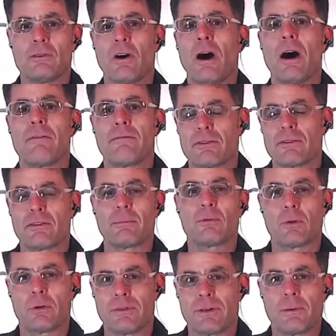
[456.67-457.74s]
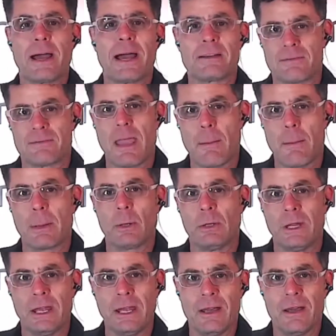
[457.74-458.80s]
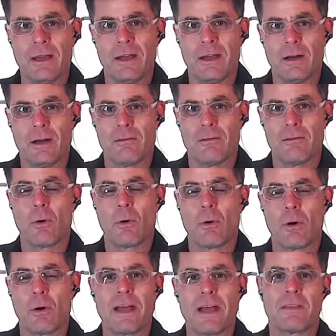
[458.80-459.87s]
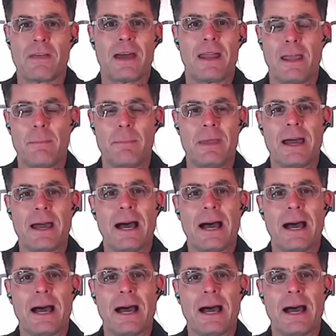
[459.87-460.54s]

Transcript: to offer some sort of interactive capability for testing that API.